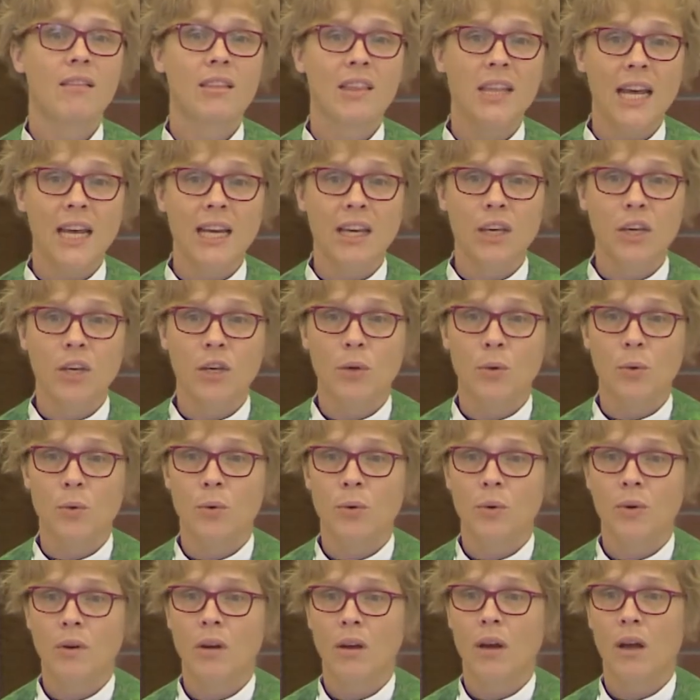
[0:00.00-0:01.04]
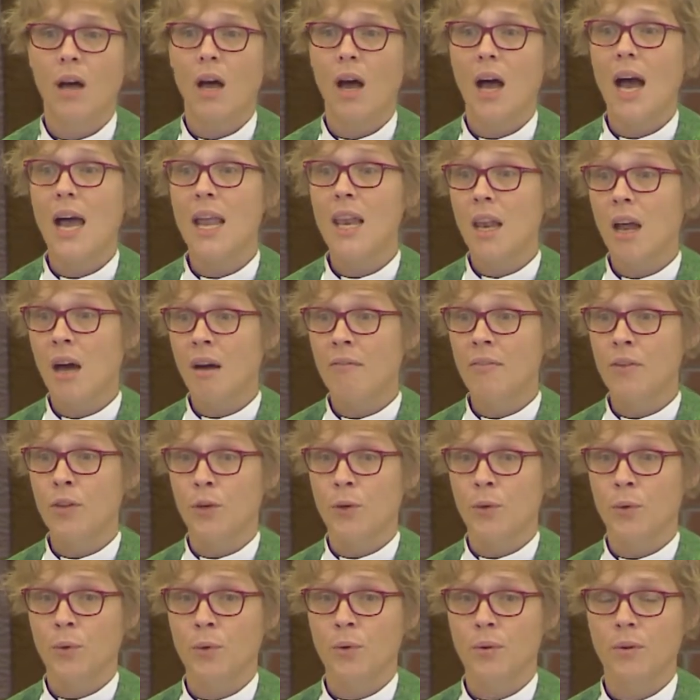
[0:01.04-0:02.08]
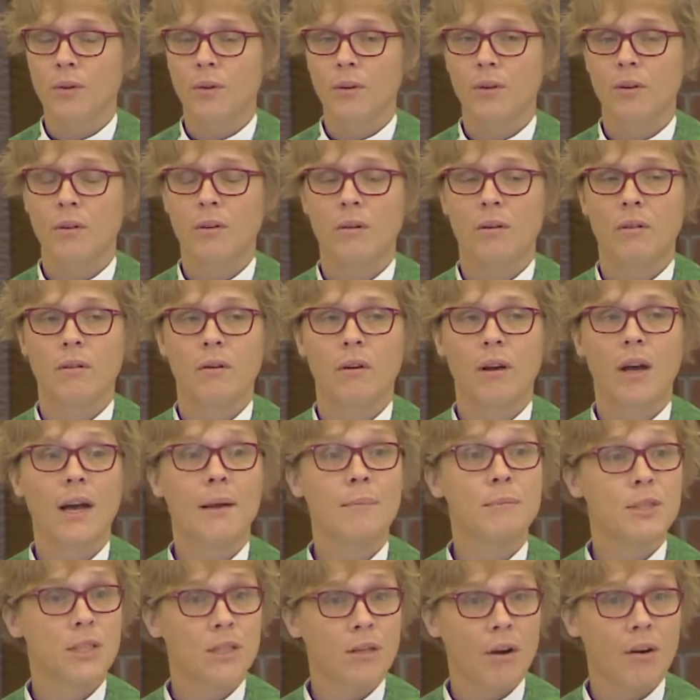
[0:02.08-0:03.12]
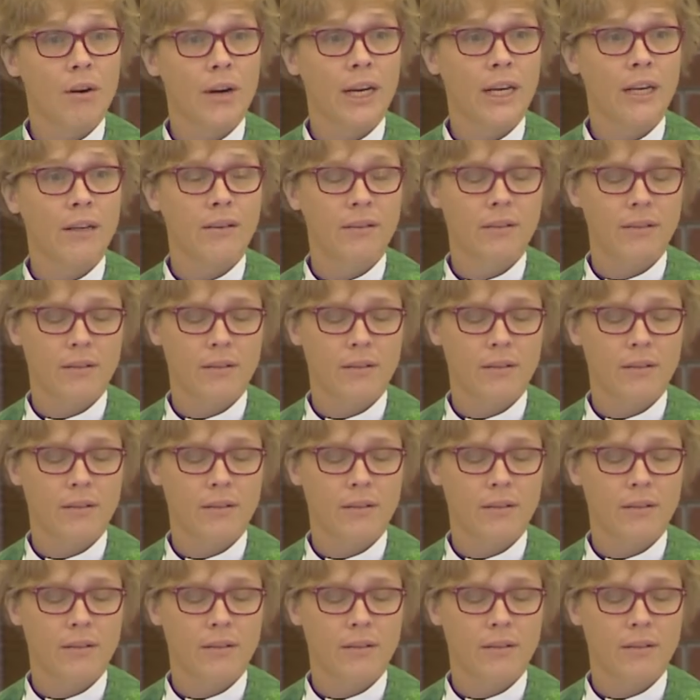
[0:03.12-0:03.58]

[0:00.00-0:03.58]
thank you, I love you, I'm sorry?